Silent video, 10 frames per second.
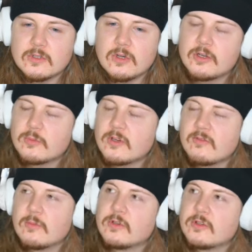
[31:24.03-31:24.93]
away from
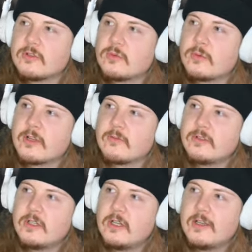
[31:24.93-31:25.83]
dirt or whatever.
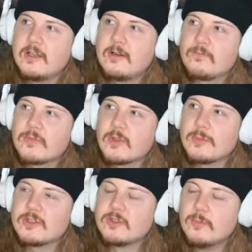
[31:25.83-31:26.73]
But to
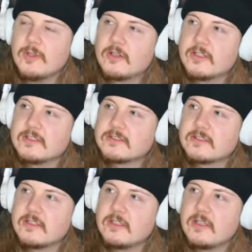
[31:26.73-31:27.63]
be honest,
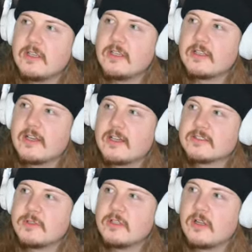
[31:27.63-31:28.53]
it has been
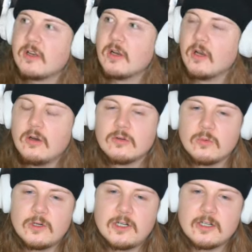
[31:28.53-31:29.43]
a long
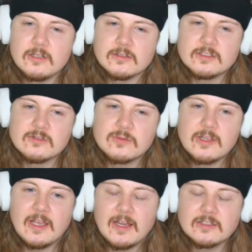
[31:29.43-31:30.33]
while since we
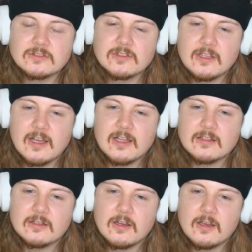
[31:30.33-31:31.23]
actually had
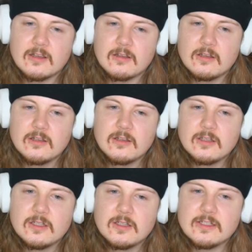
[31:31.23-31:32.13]
like
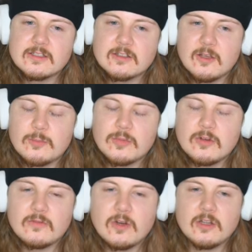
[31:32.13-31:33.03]
this a track like that.
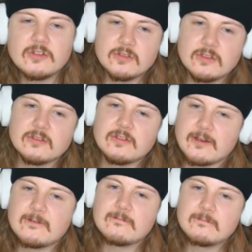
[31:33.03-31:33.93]

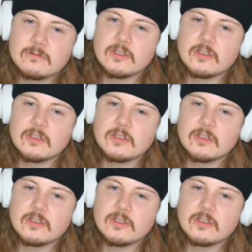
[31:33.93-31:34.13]
Yeah.